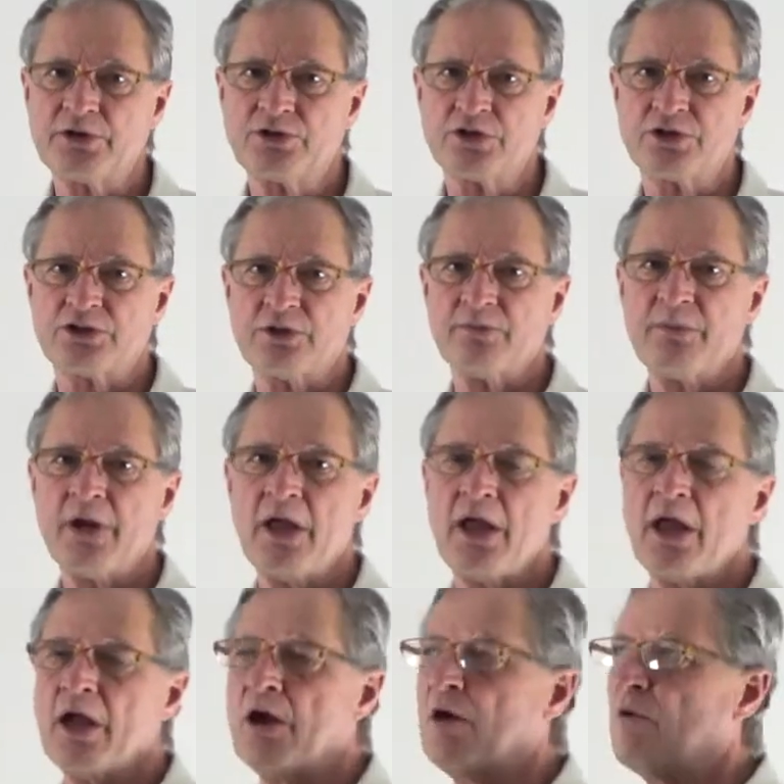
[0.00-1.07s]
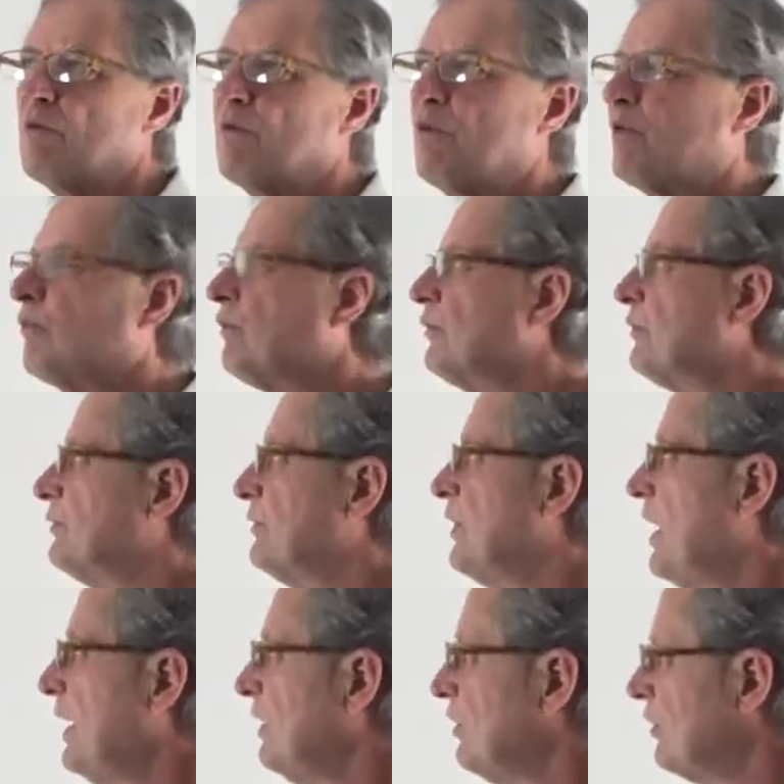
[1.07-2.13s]
system, what we're
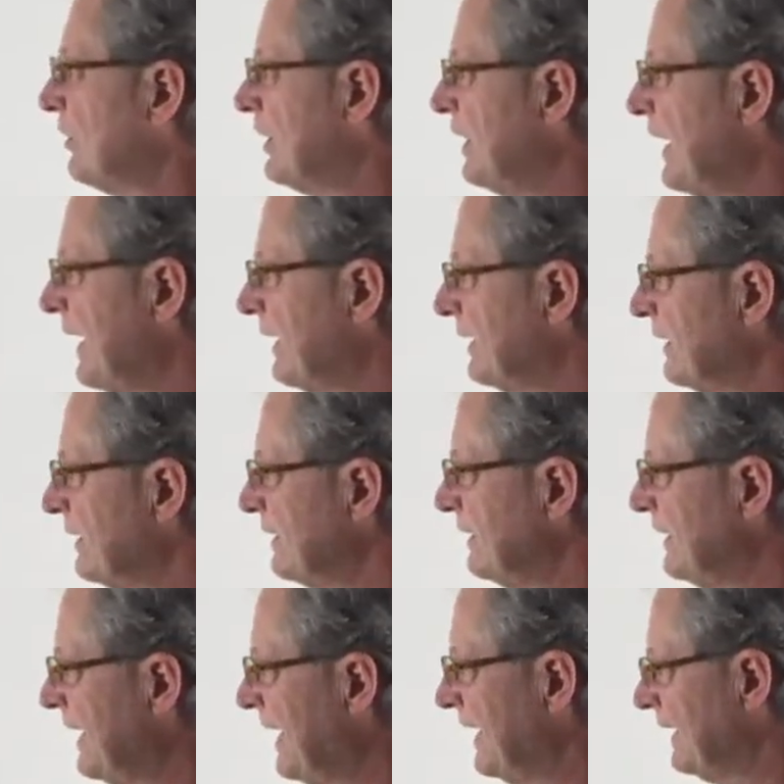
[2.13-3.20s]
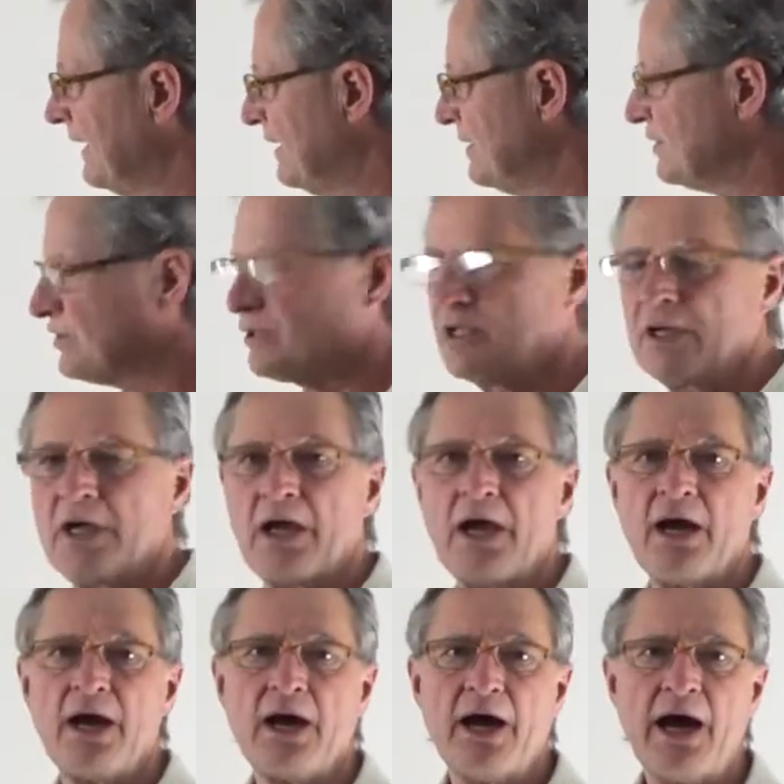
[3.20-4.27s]
not looking at yet is
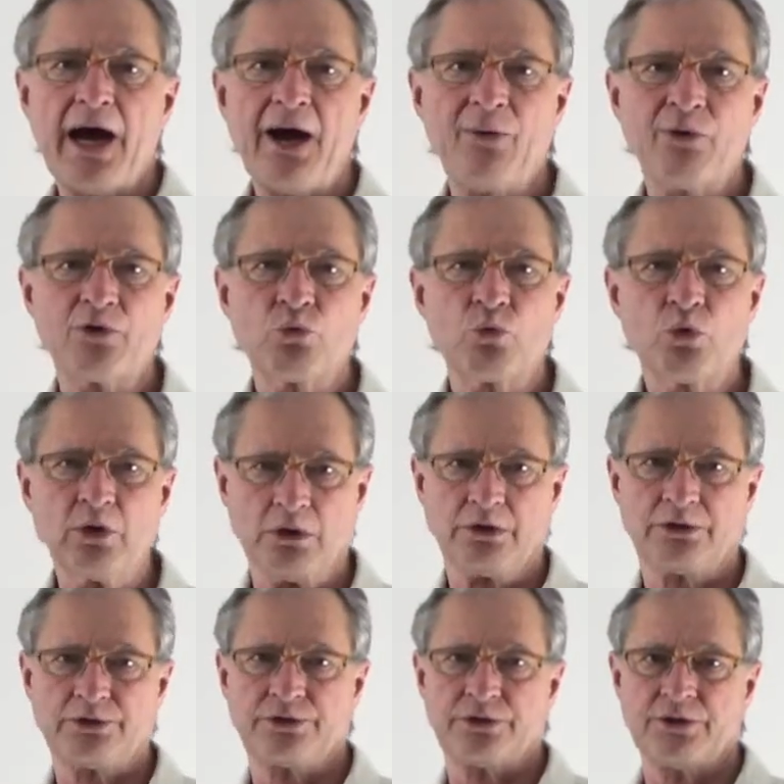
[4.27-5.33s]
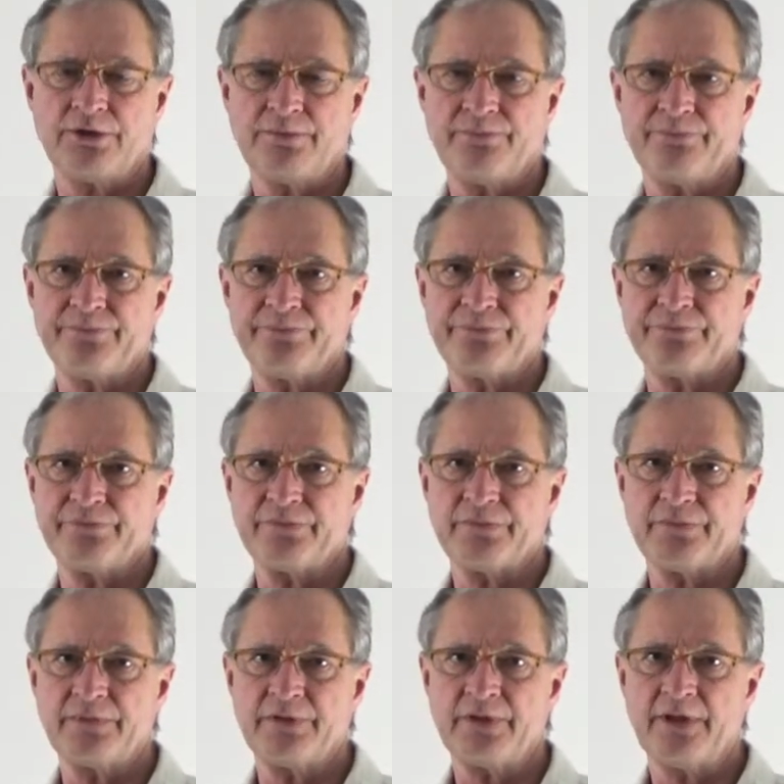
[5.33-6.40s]
how it works.
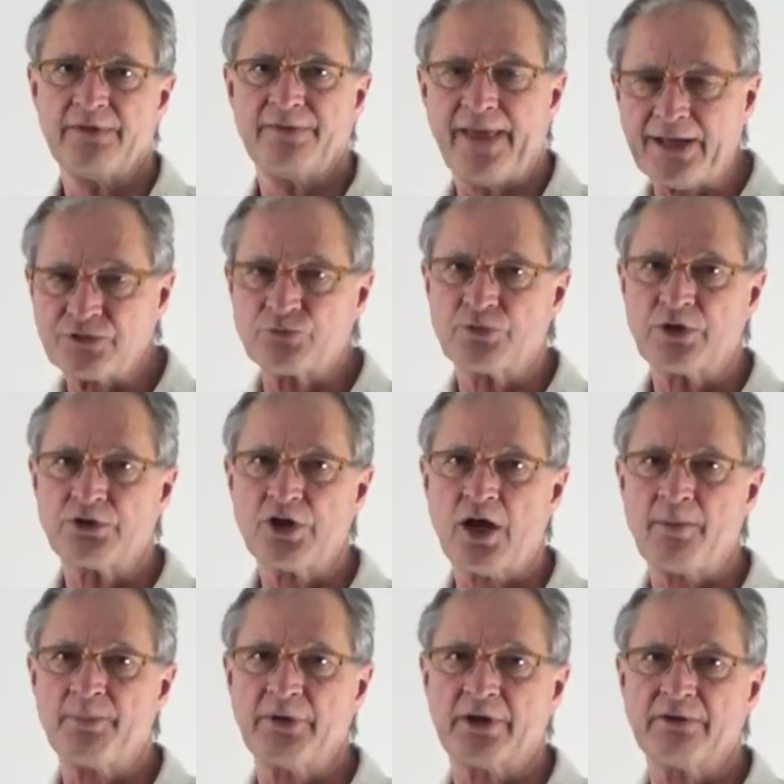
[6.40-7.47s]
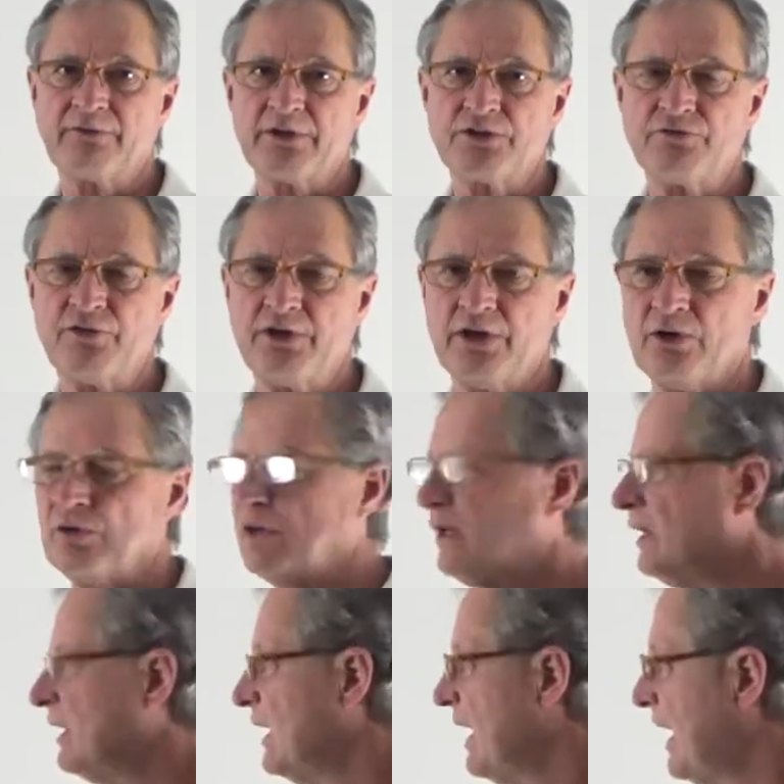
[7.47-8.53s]
That's the topic of this video.
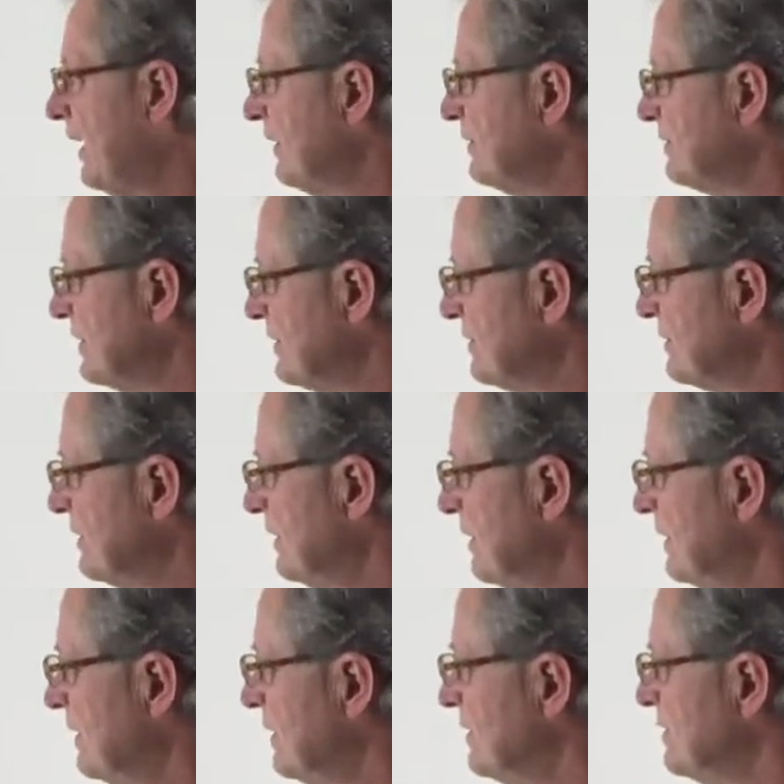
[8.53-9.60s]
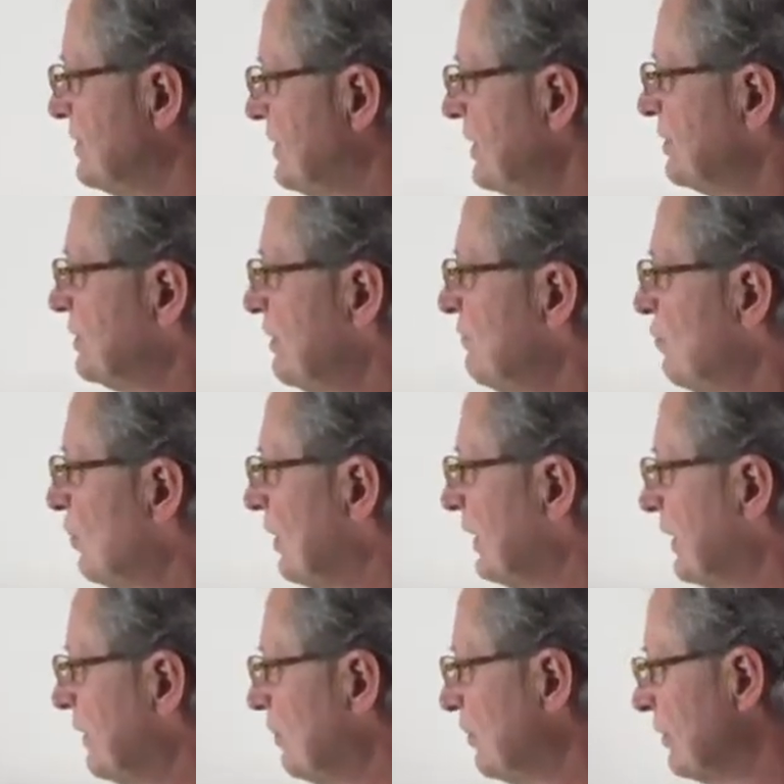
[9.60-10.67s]
How does this system
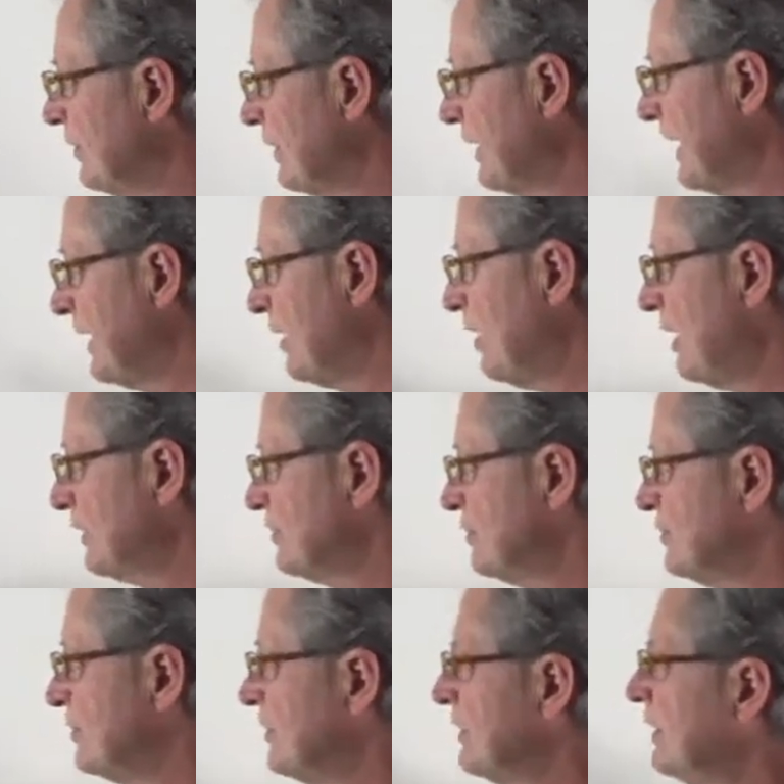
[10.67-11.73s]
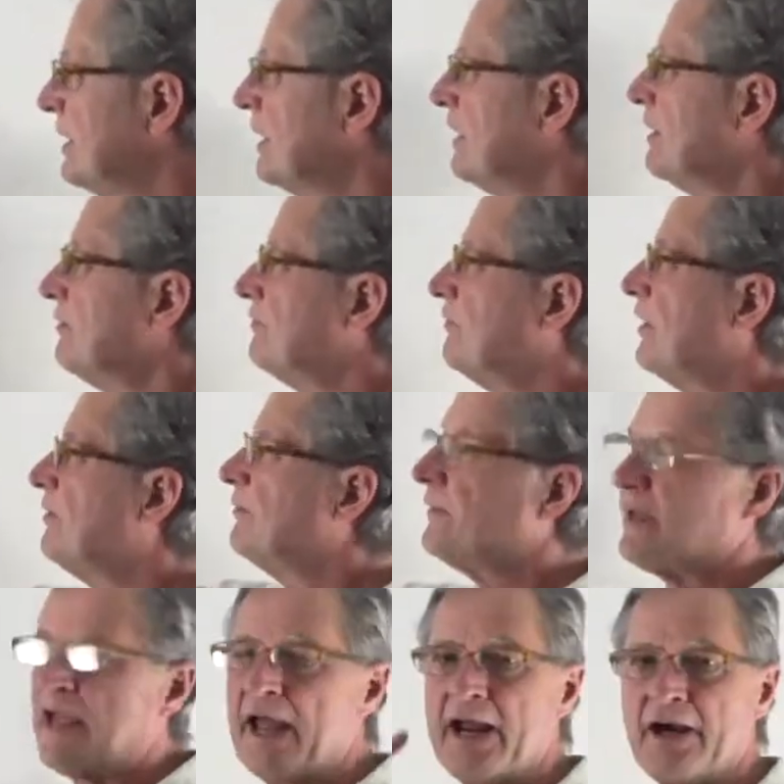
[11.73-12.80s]
work in order to get oxygen from
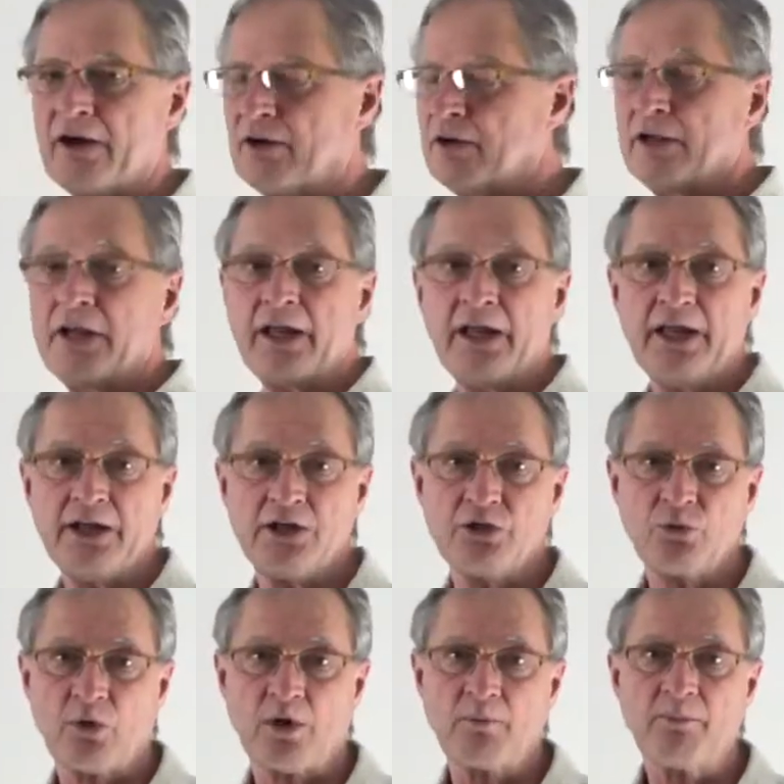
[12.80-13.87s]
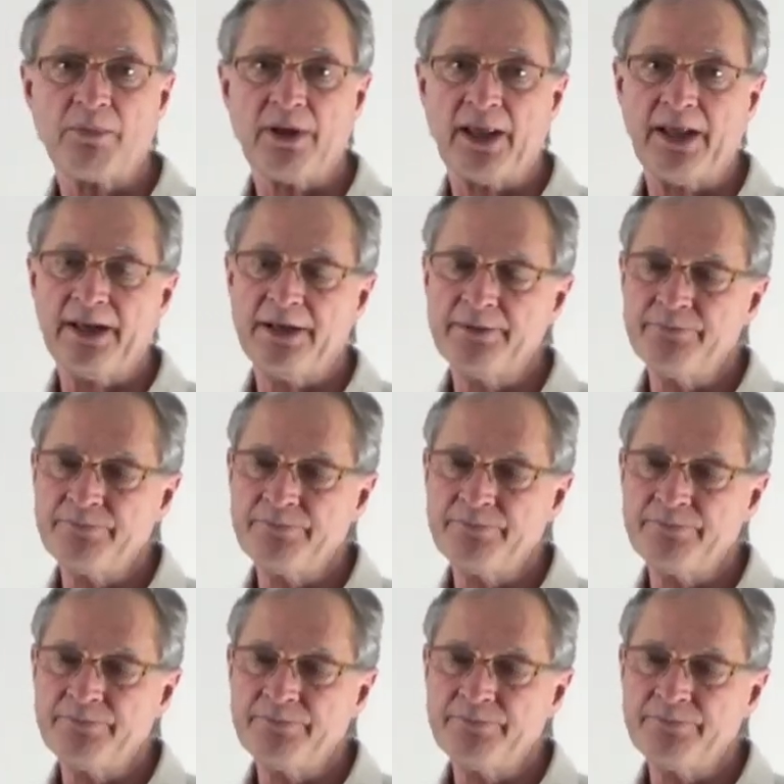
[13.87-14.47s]
the air into our blood?